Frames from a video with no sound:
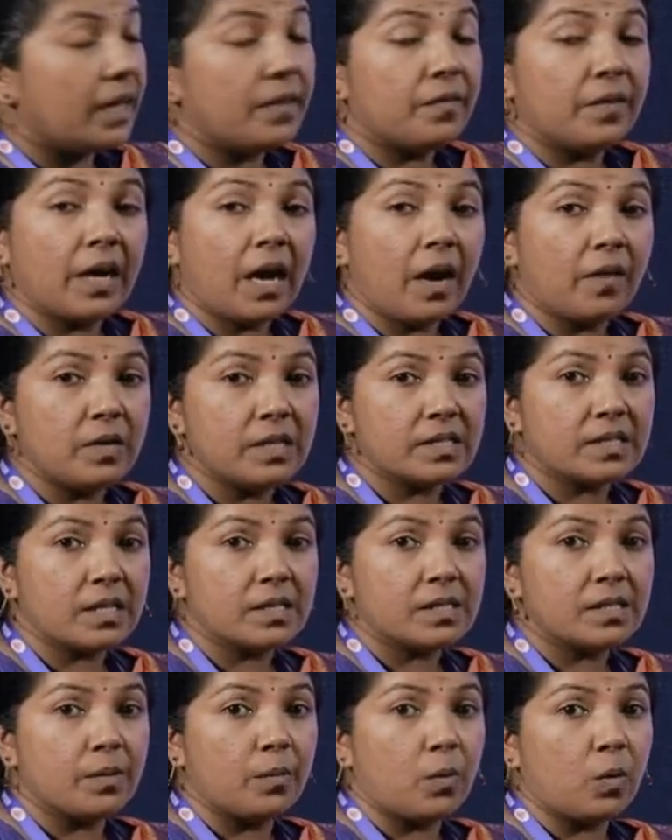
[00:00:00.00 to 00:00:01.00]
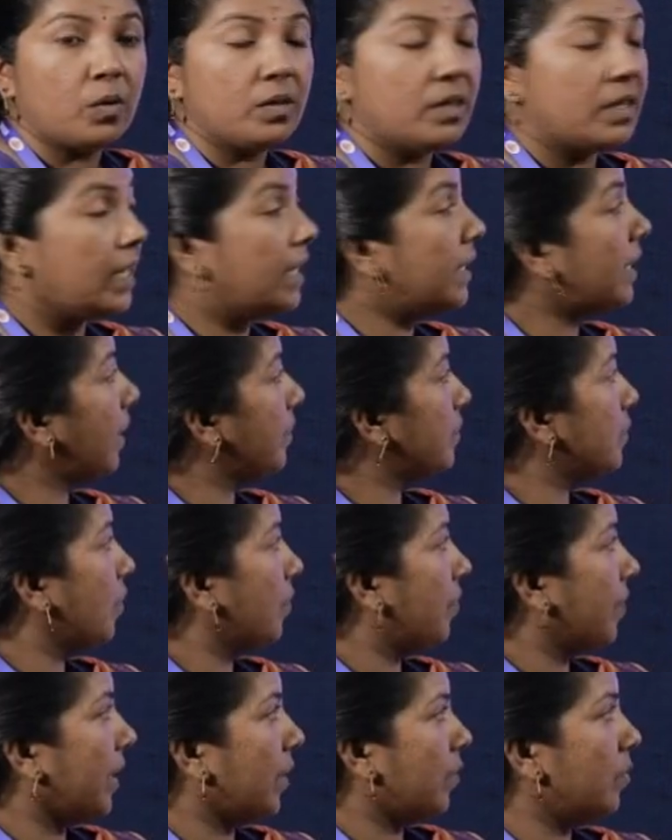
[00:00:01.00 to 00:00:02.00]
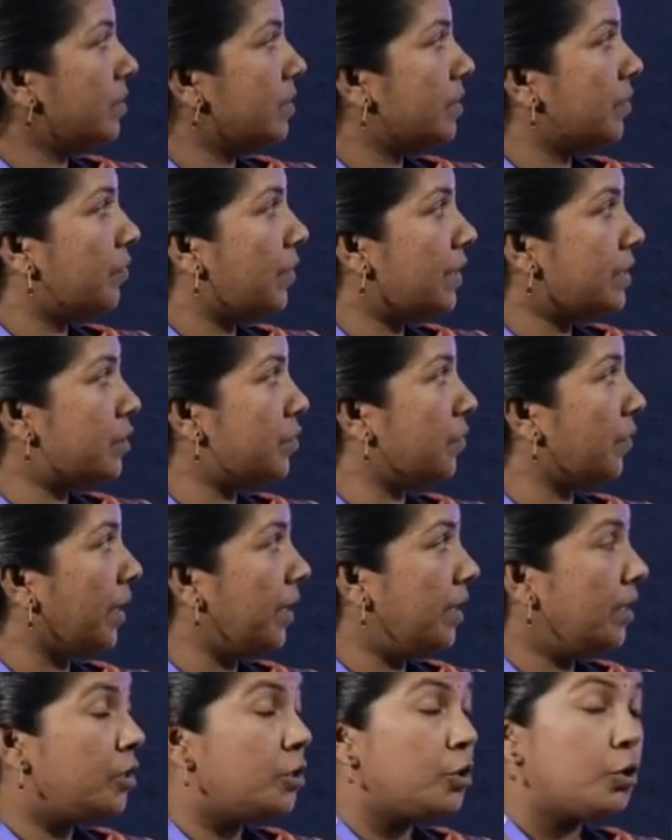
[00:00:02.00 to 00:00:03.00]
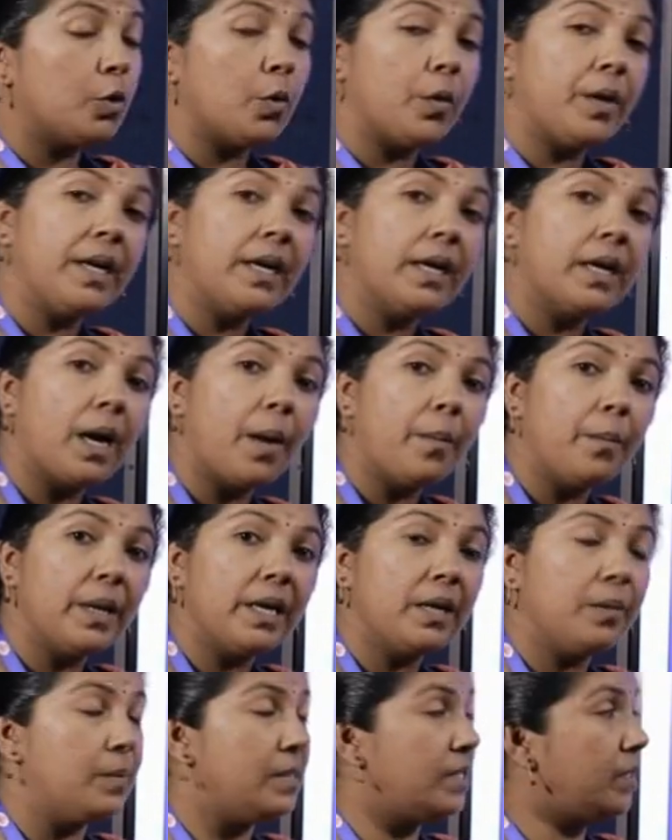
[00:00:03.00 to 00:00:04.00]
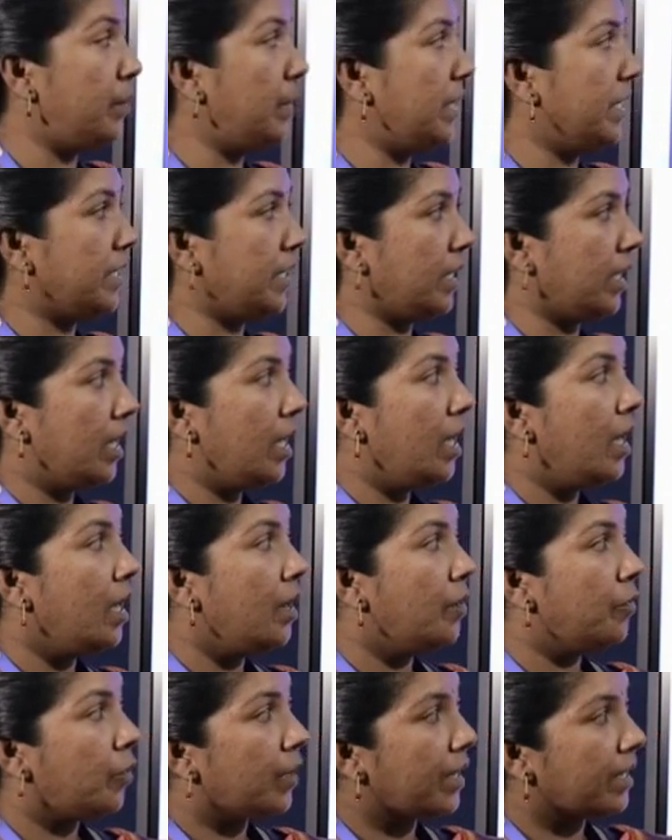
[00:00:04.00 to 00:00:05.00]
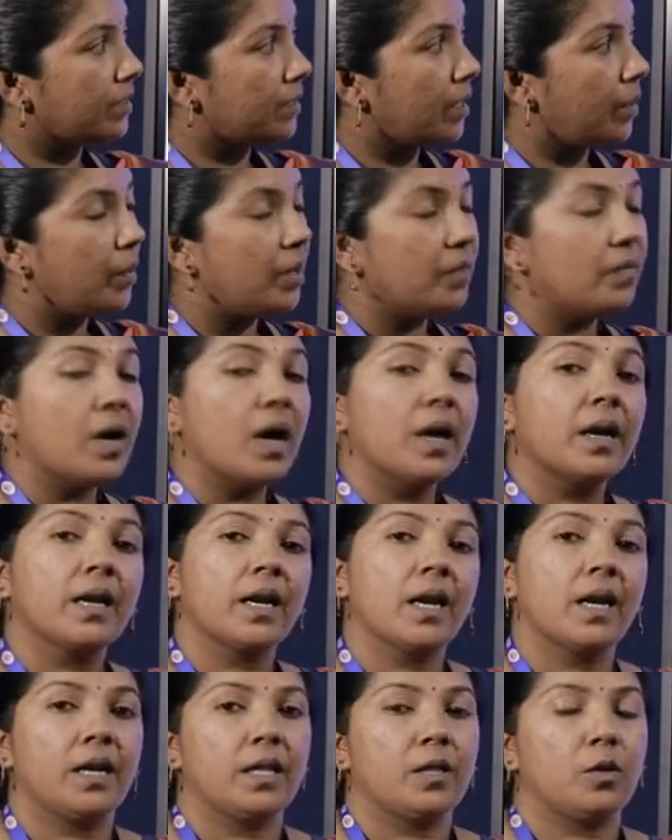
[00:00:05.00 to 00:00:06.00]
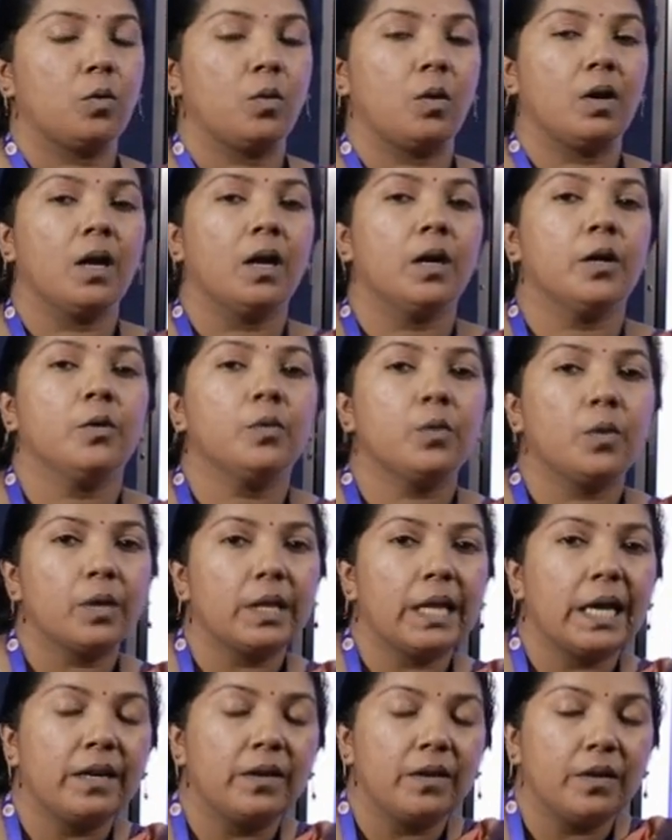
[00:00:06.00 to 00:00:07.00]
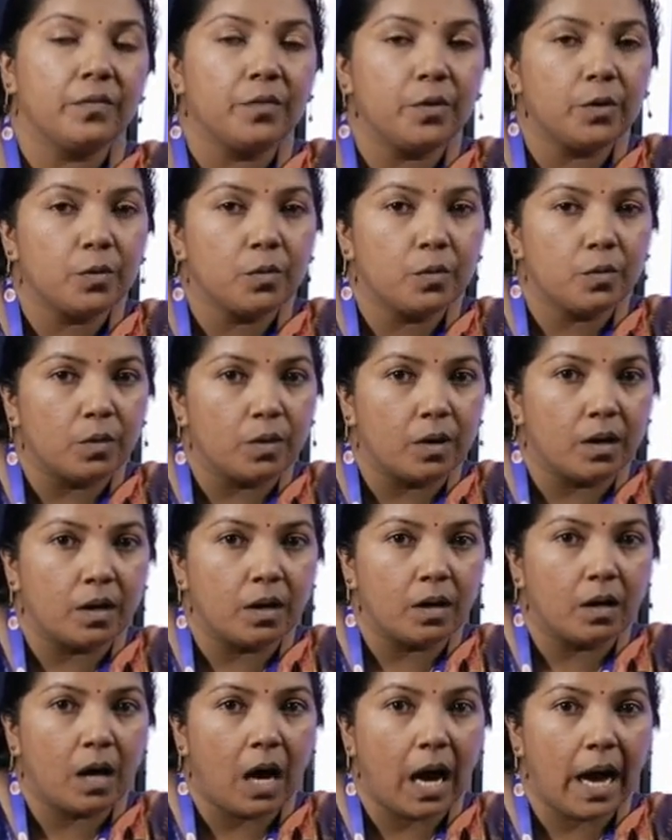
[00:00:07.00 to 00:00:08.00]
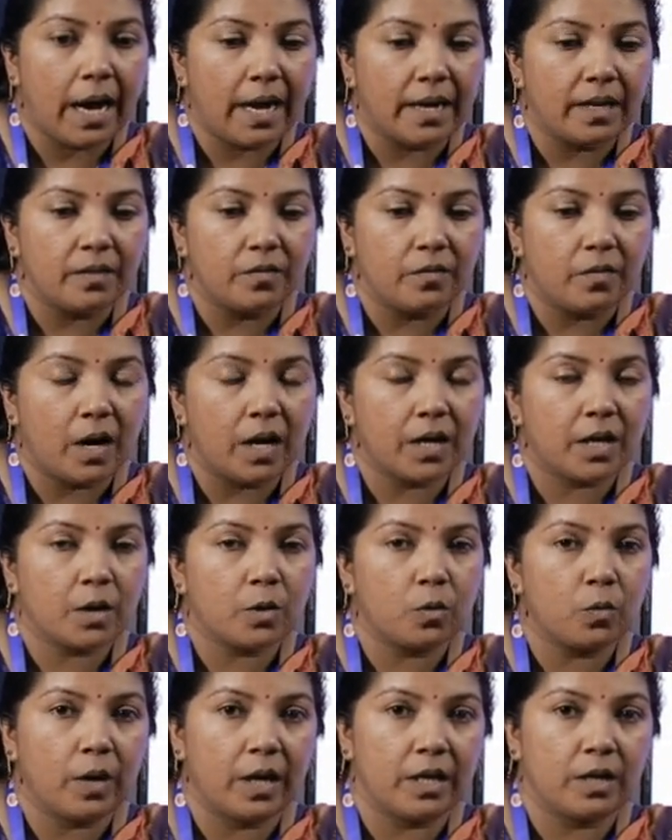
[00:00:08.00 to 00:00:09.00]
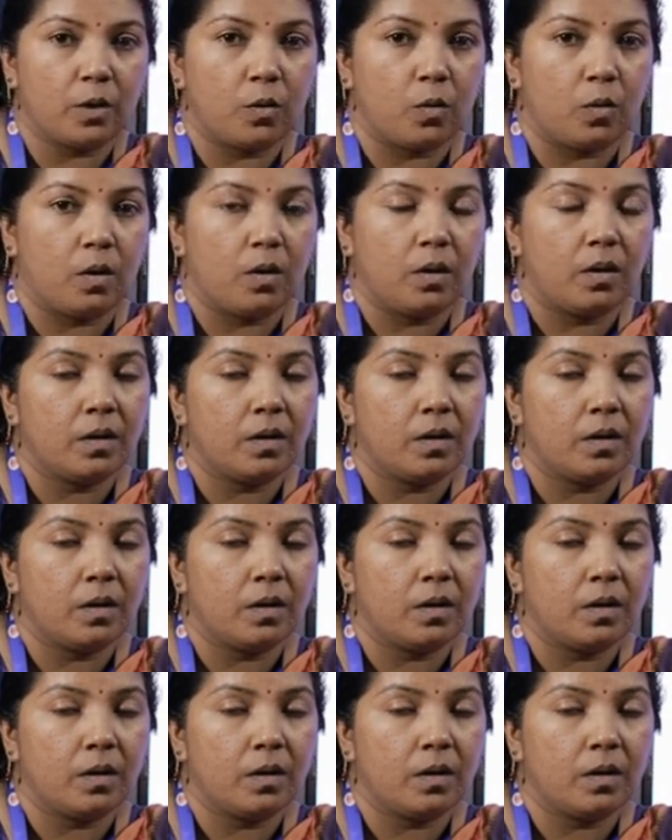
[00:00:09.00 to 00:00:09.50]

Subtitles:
we have discussed about three types of liquids. First one showing complete miscibility. For example, water and ethanol. You know that if you add water to ethanol,